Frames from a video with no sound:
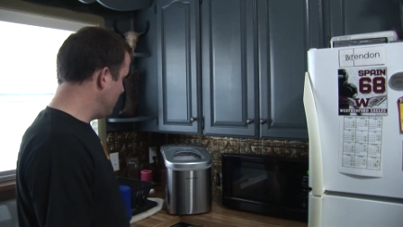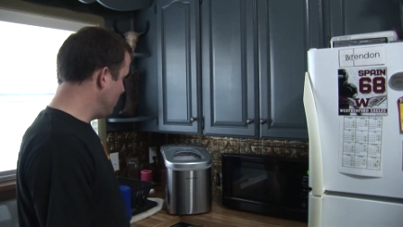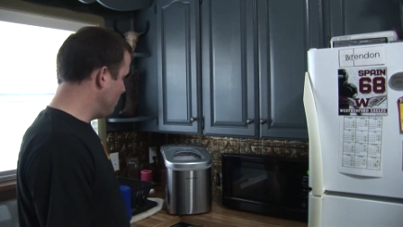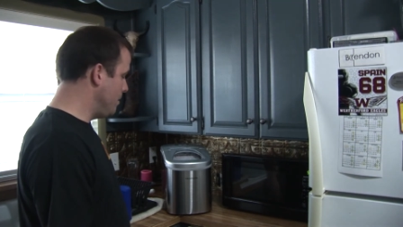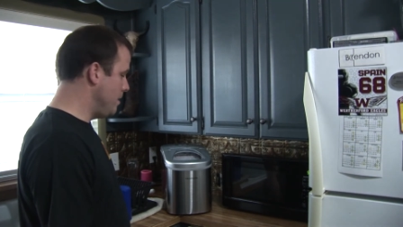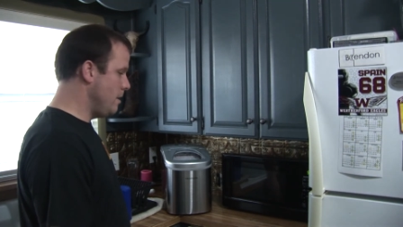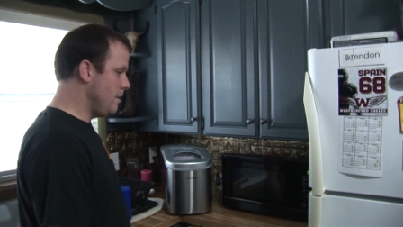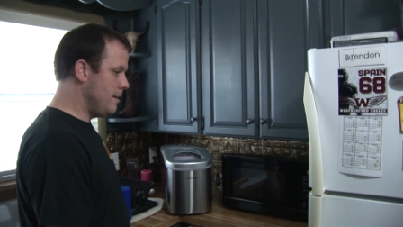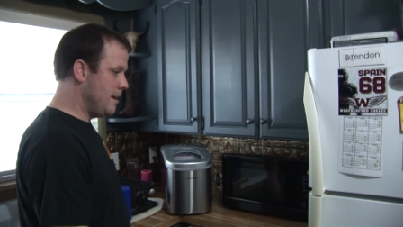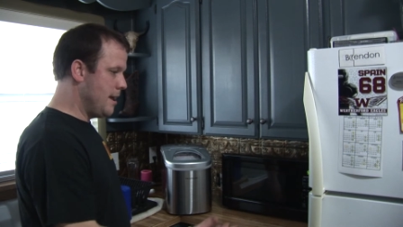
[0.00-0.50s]

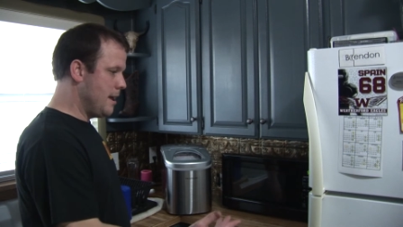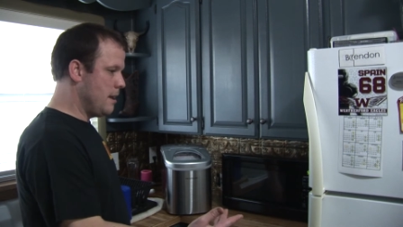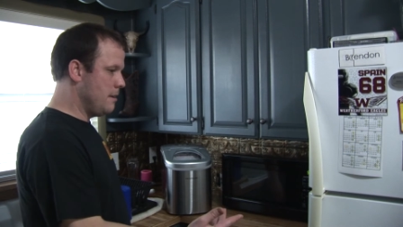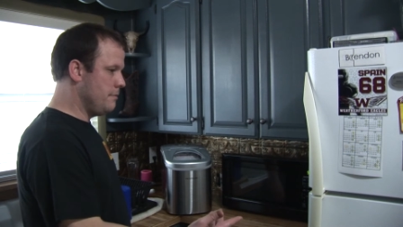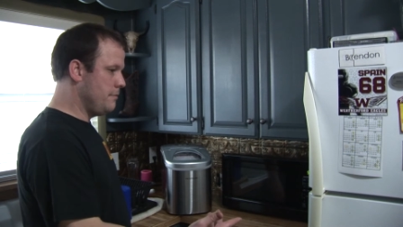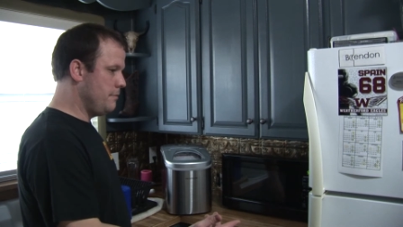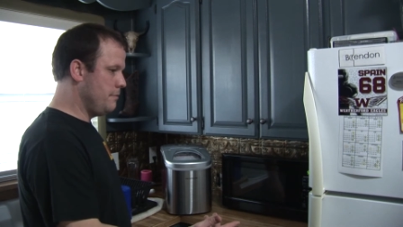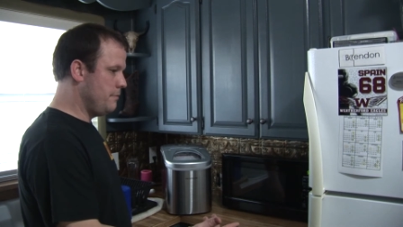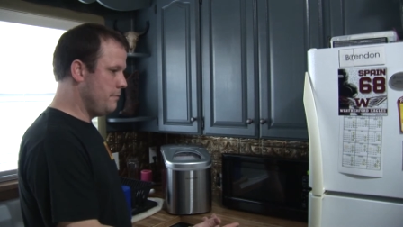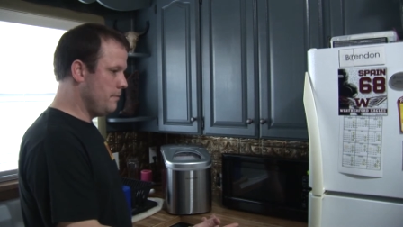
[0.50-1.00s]
we don't
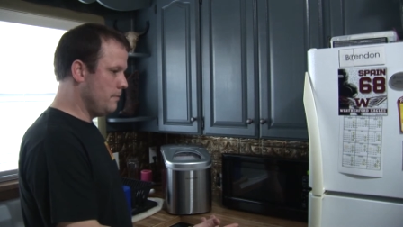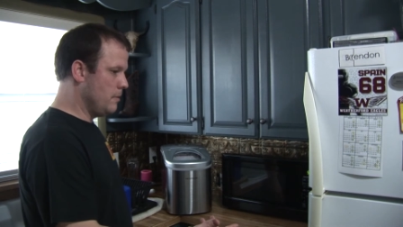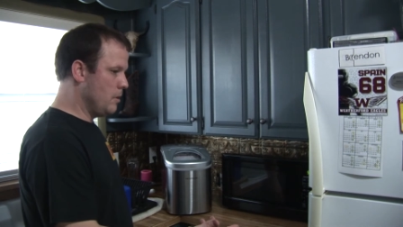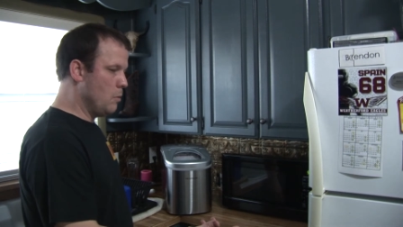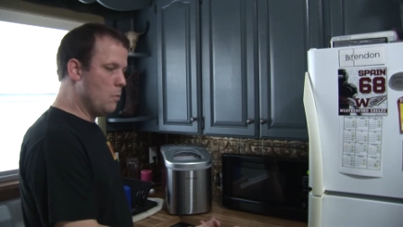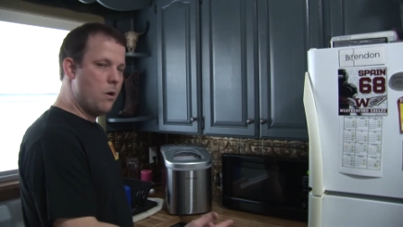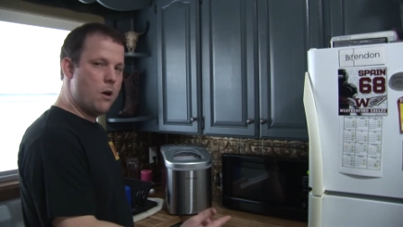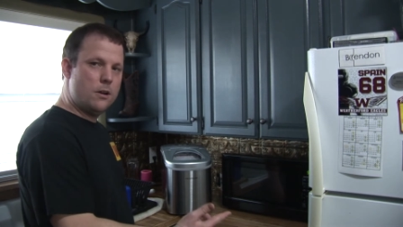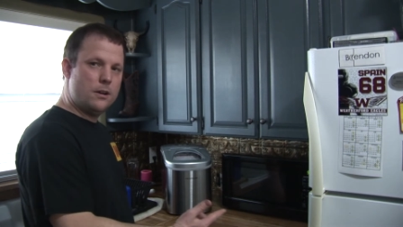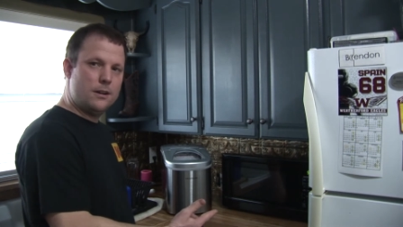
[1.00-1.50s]
have a
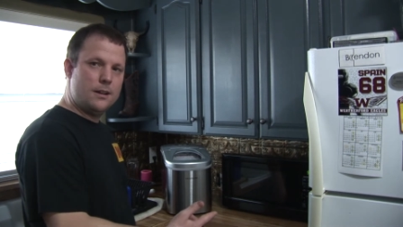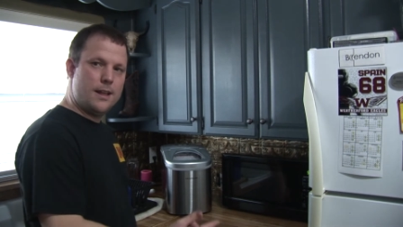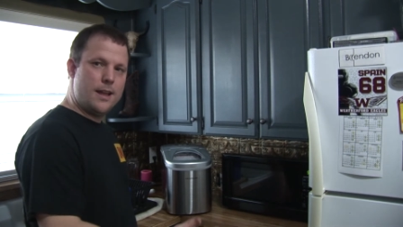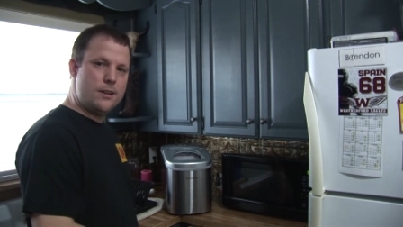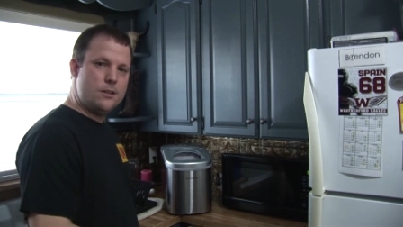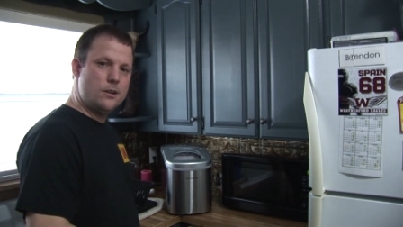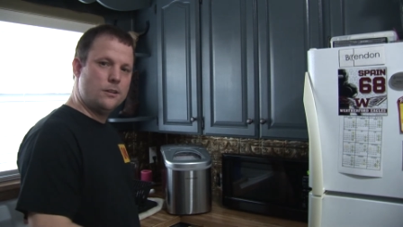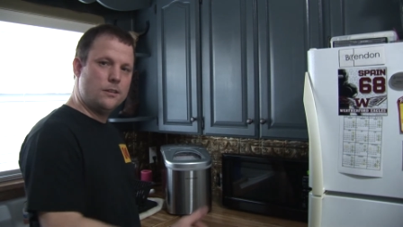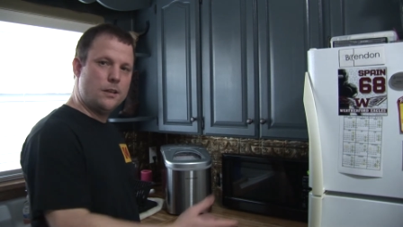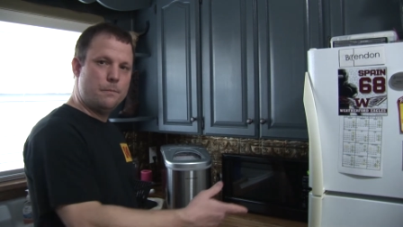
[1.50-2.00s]
watering
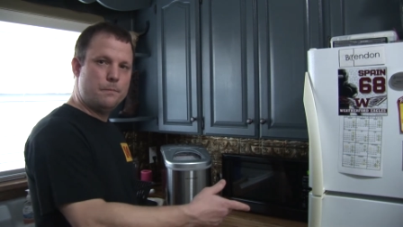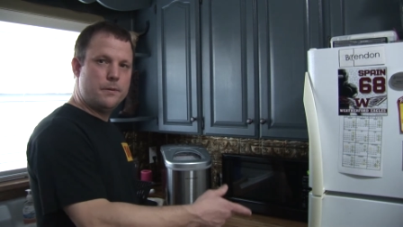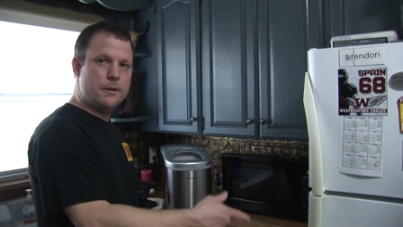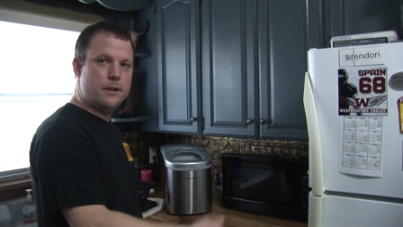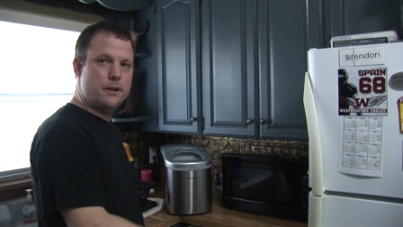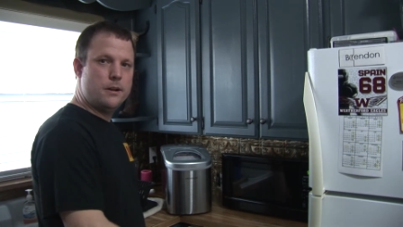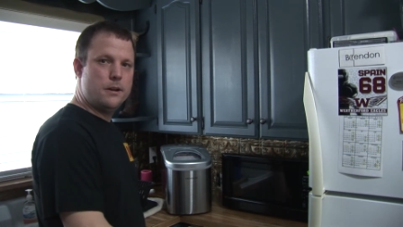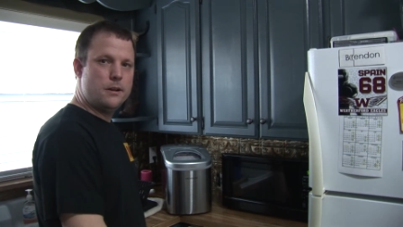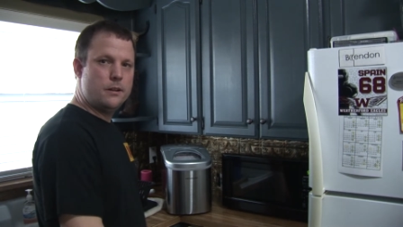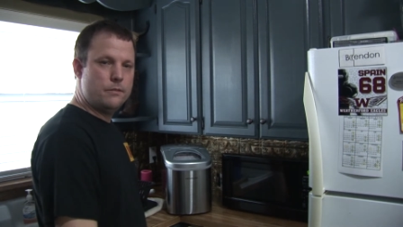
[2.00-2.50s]
line hooked up in
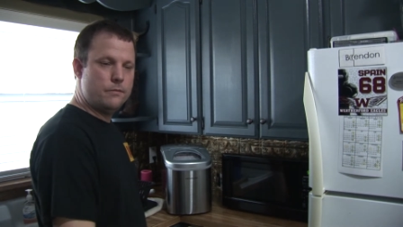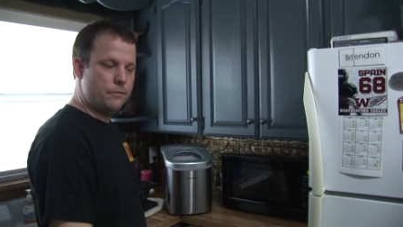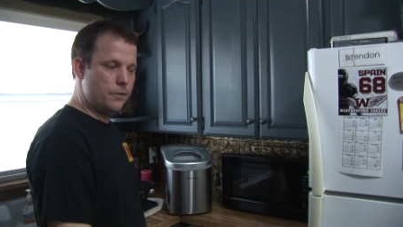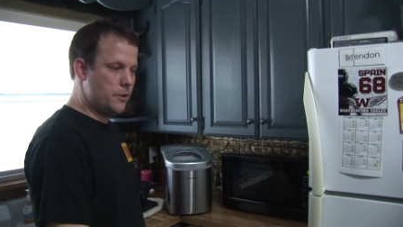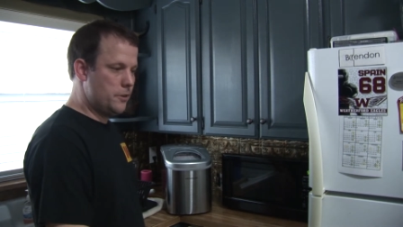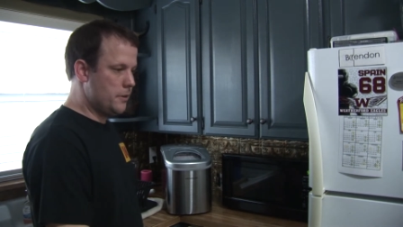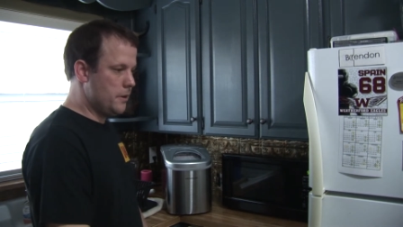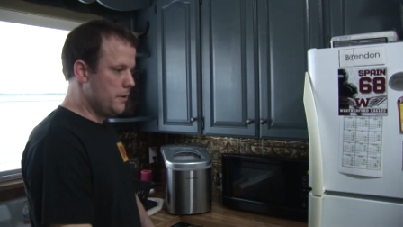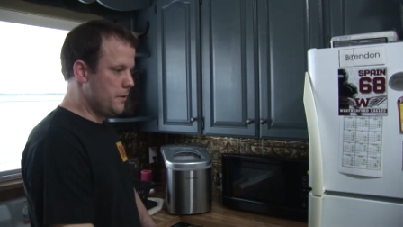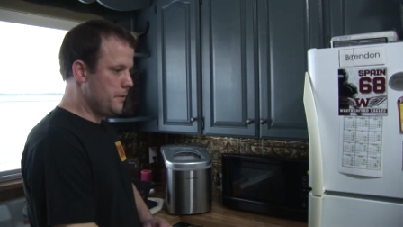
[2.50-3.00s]
here to the
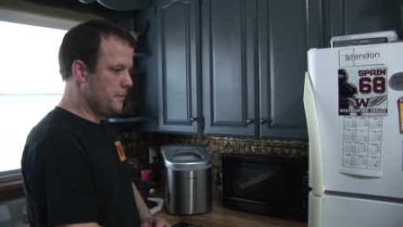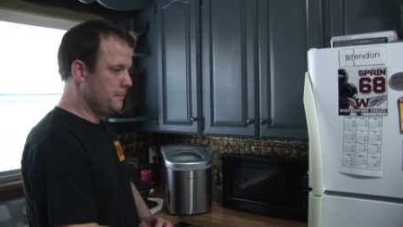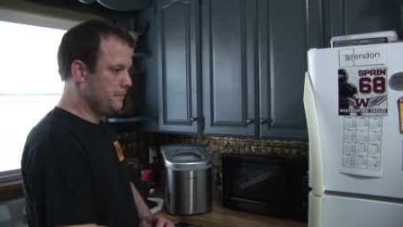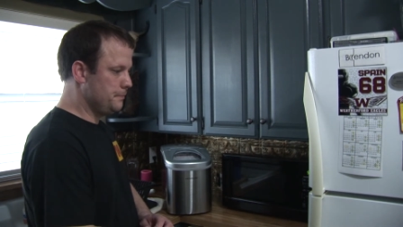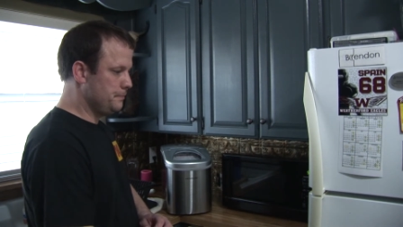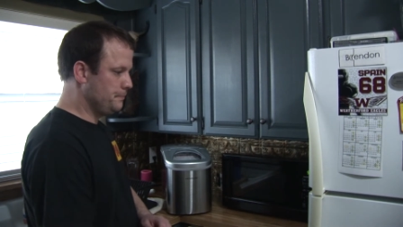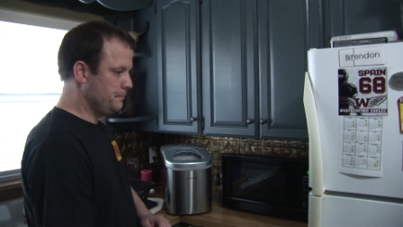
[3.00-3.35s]
refrigerator.